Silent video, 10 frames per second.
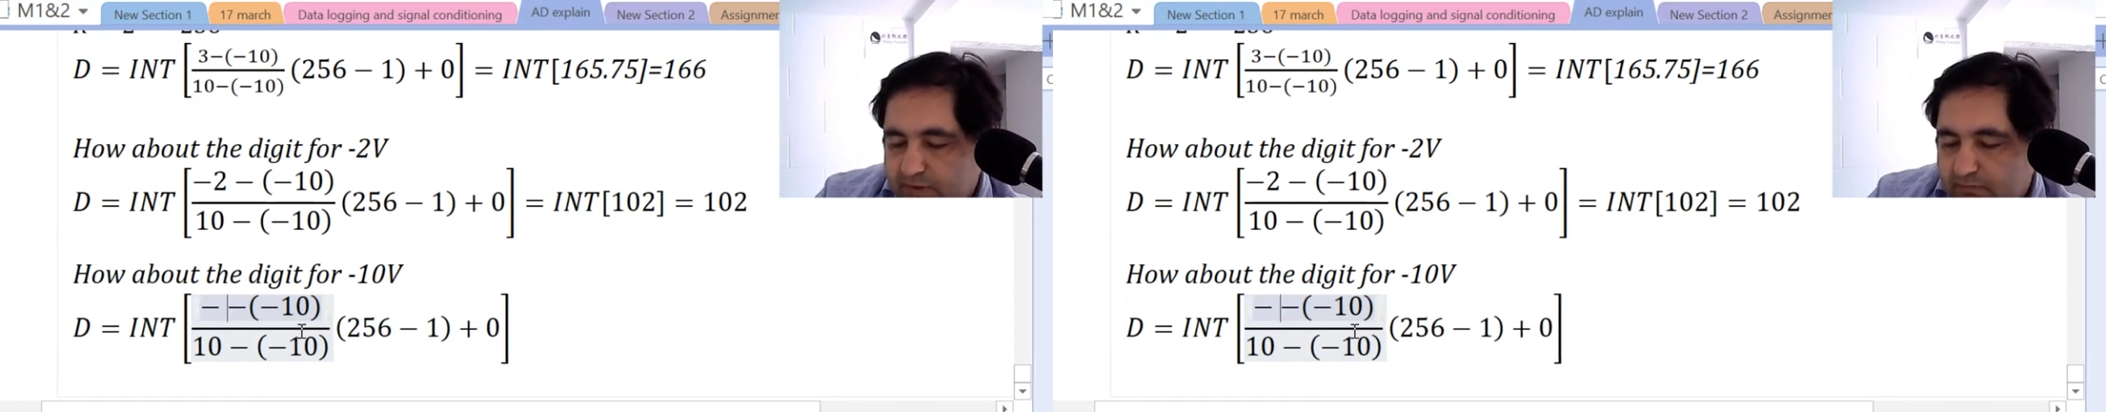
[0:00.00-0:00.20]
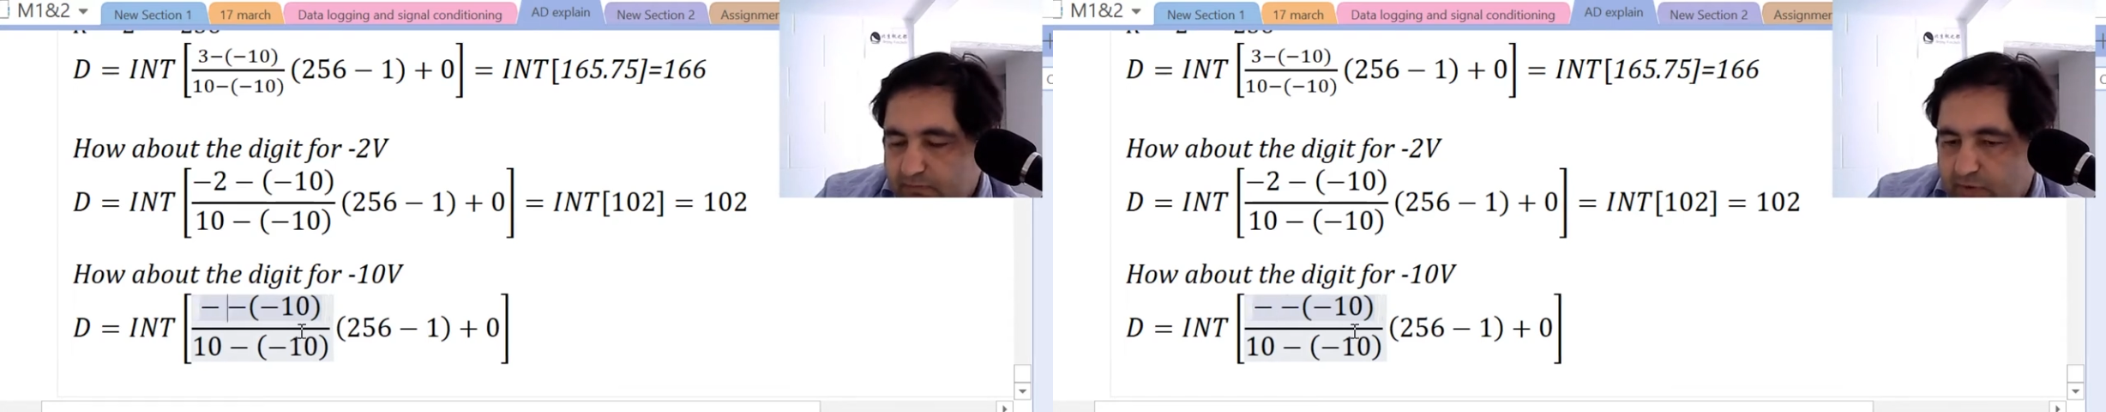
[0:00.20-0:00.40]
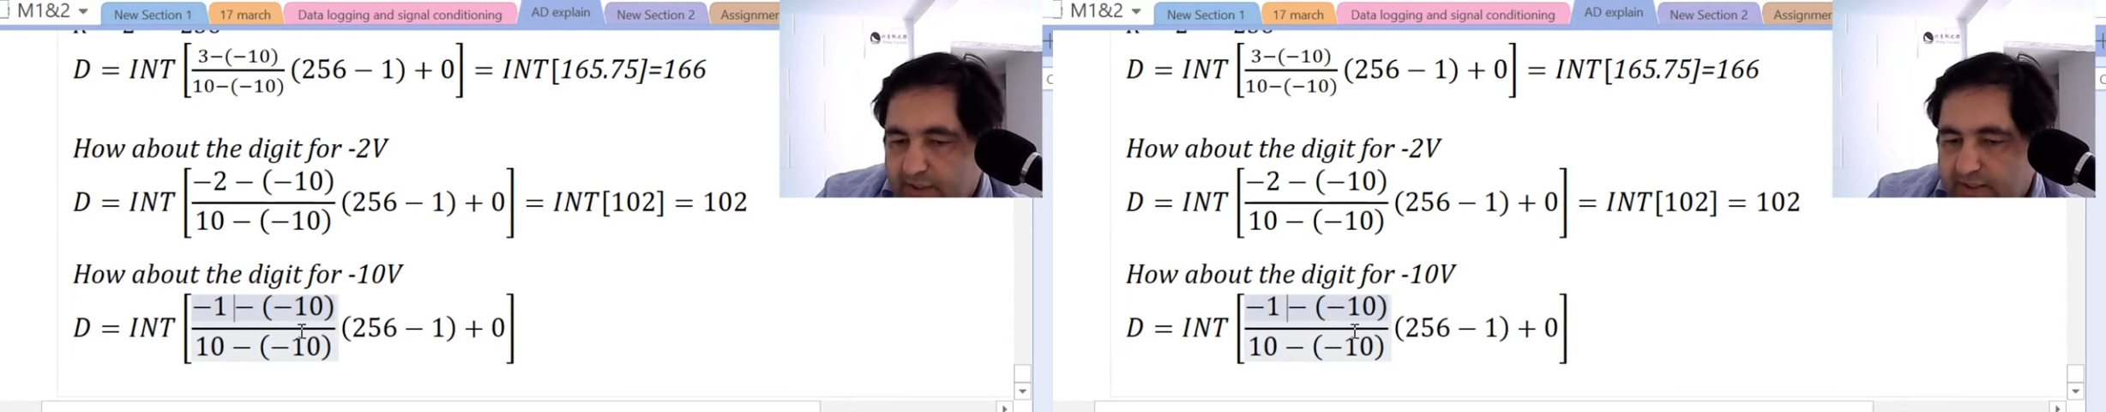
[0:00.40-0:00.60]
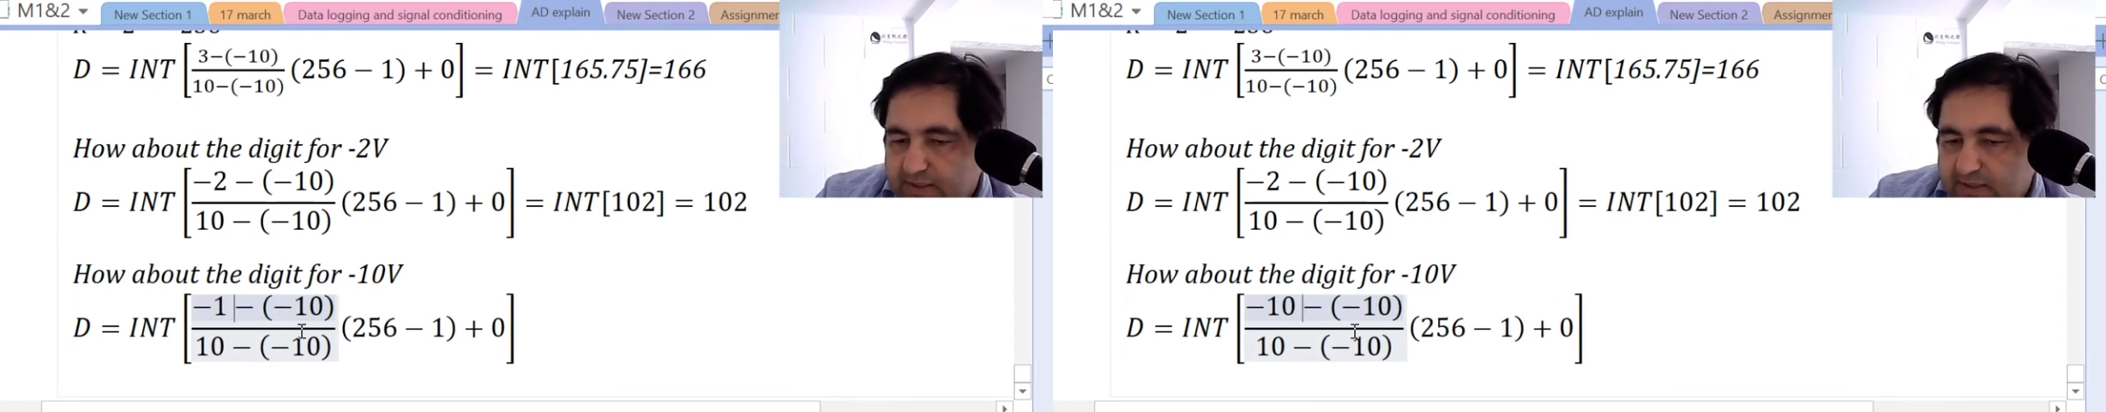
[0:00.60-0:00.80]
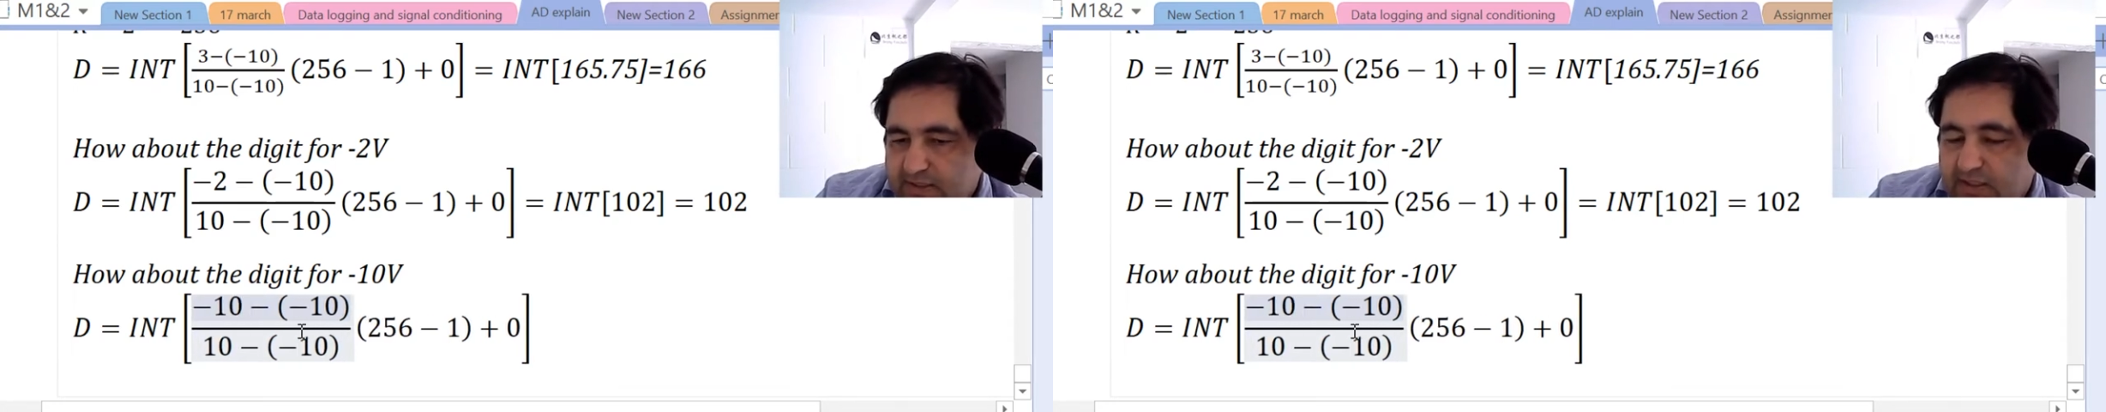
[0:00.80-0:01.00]
minus
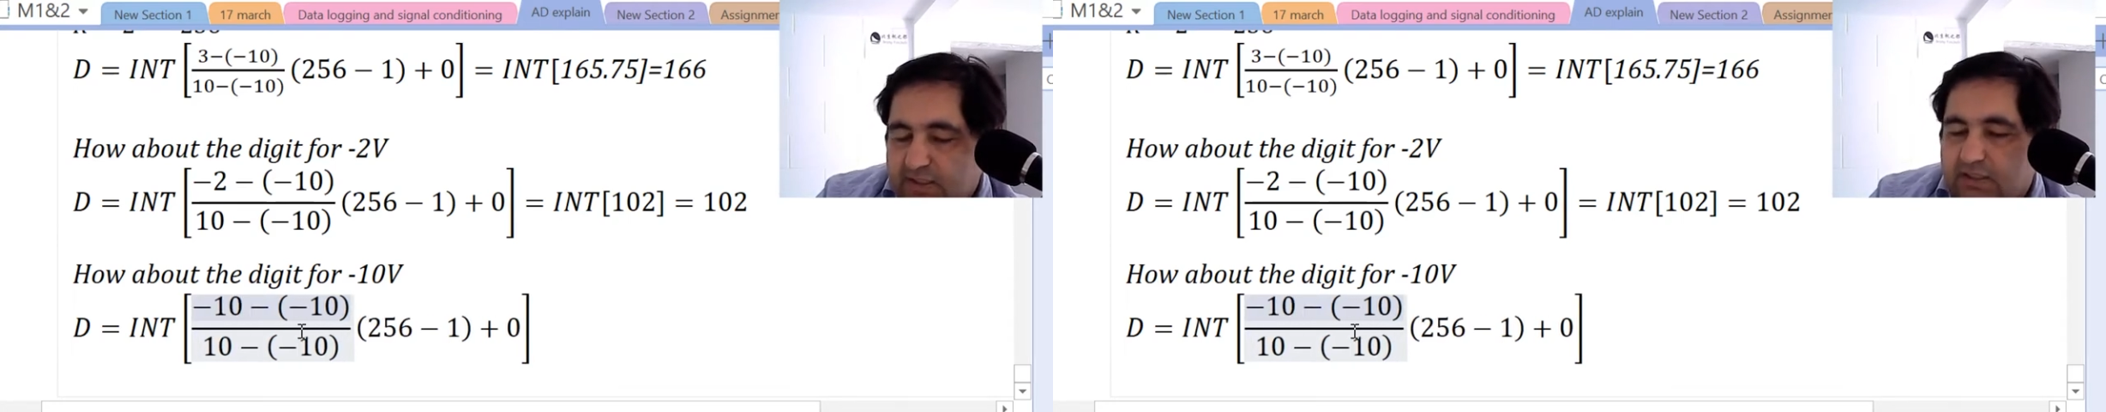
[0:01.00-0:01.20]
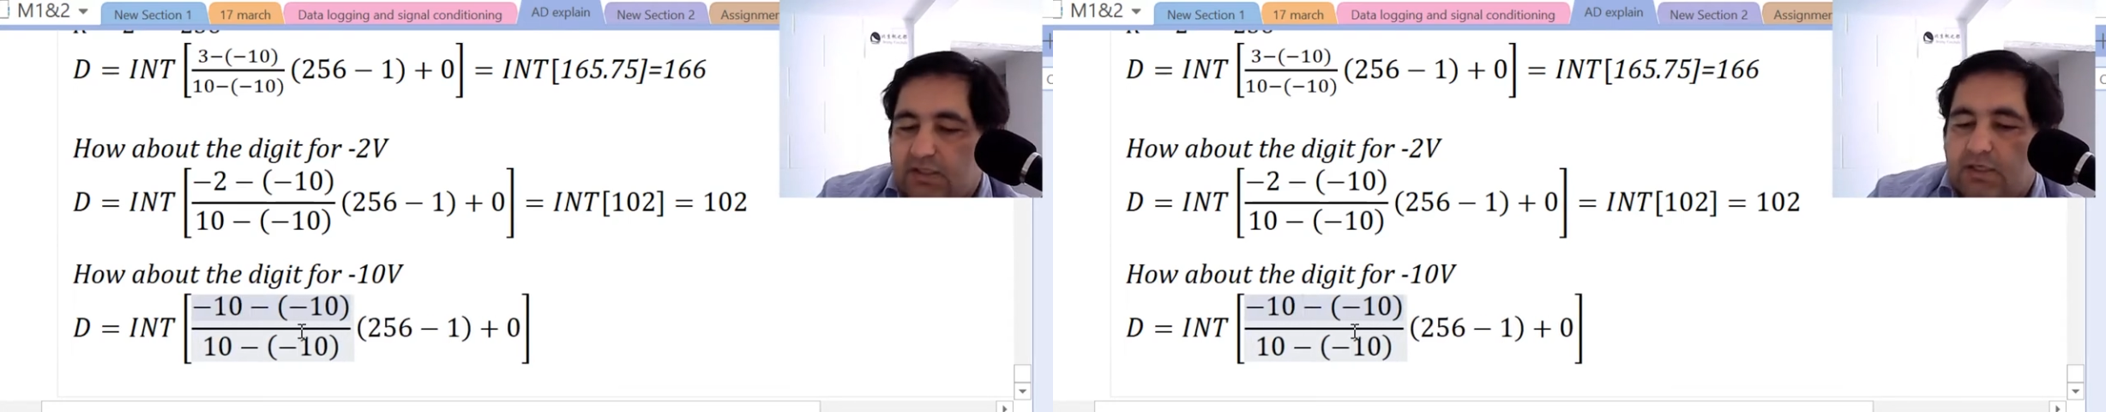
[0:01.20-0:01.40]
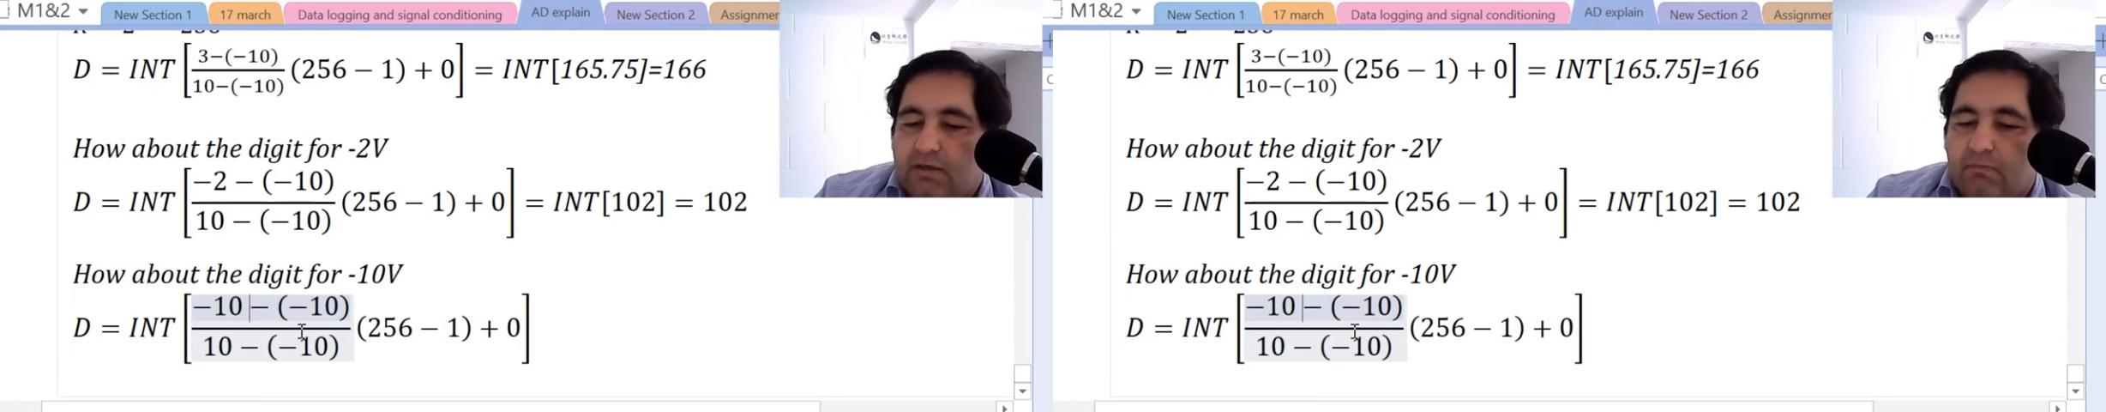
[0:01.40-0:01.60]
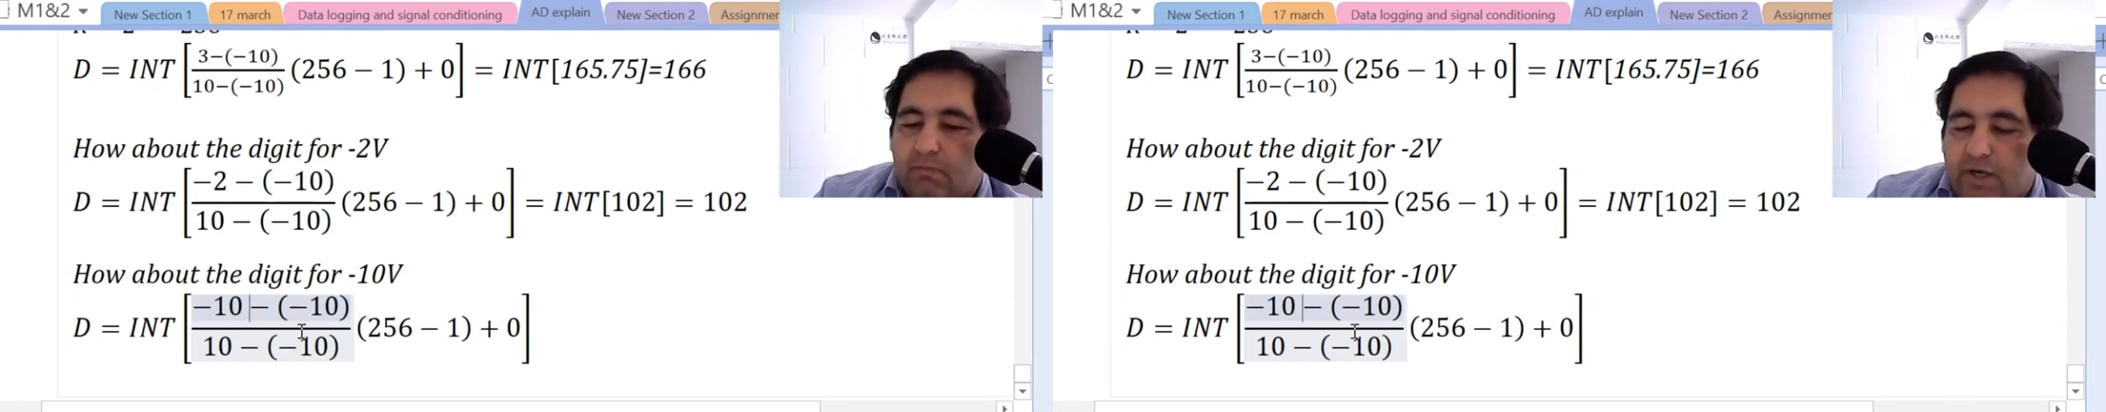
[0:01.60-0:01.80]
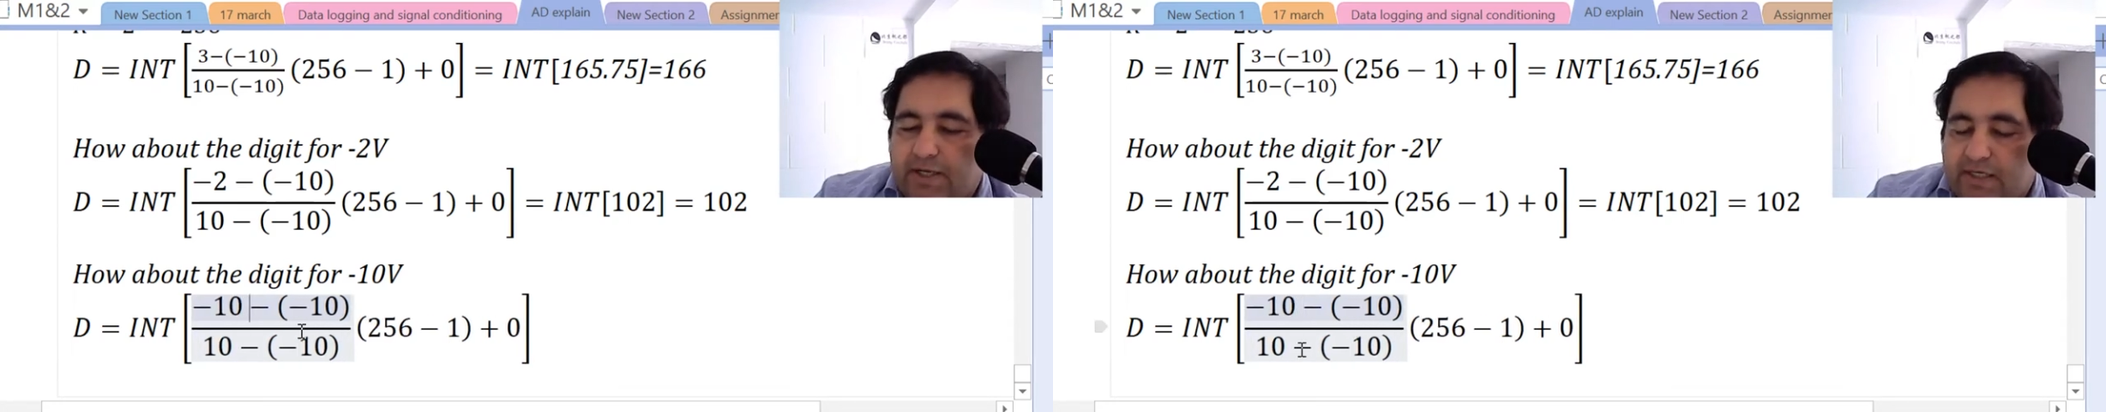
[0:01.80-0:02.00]
10
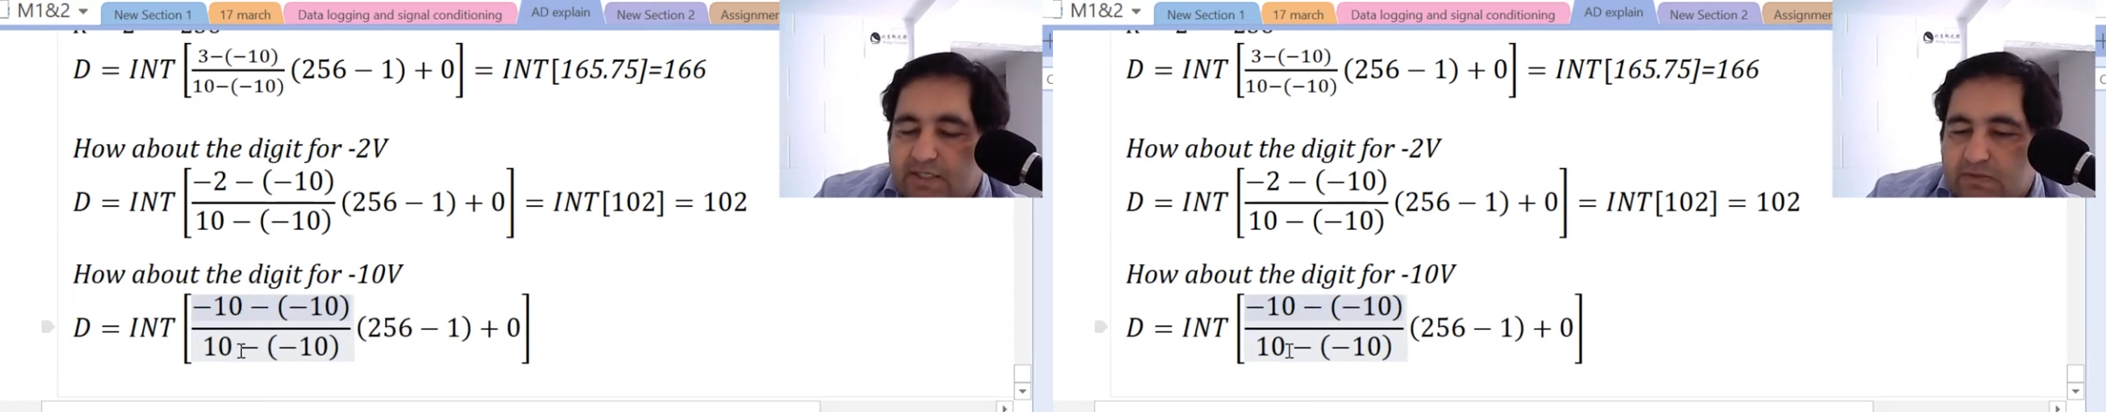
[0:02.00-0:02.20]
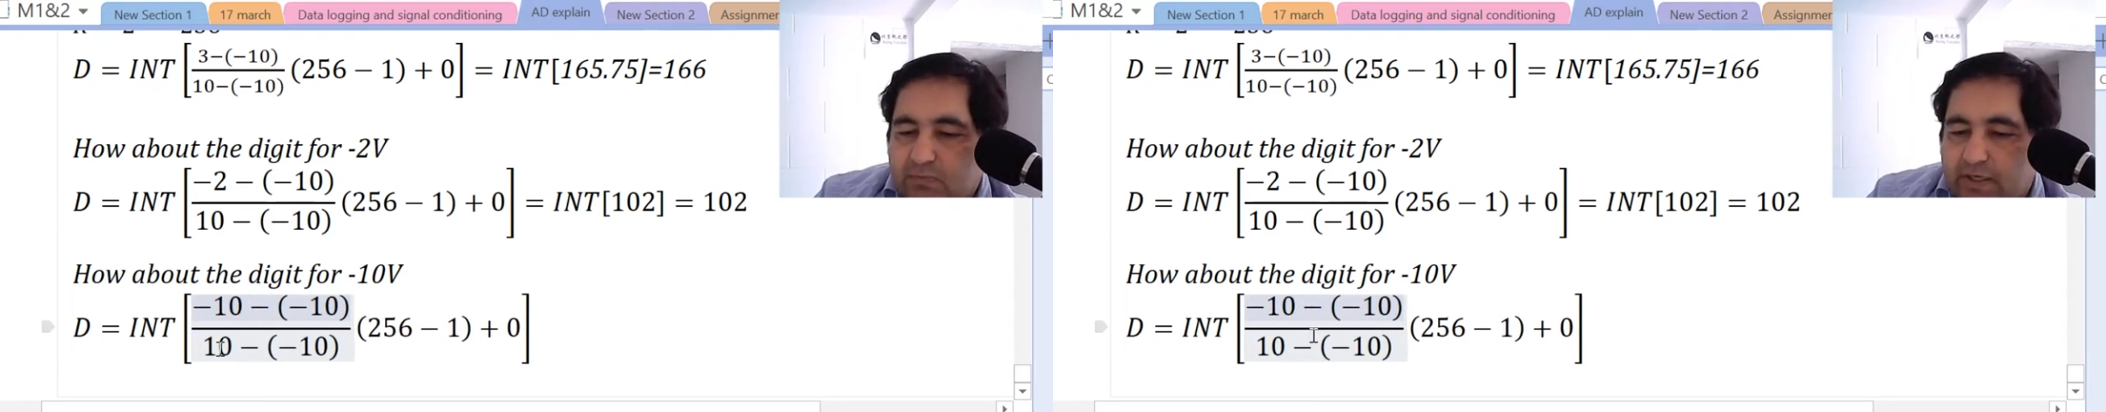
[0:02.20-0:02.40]
minus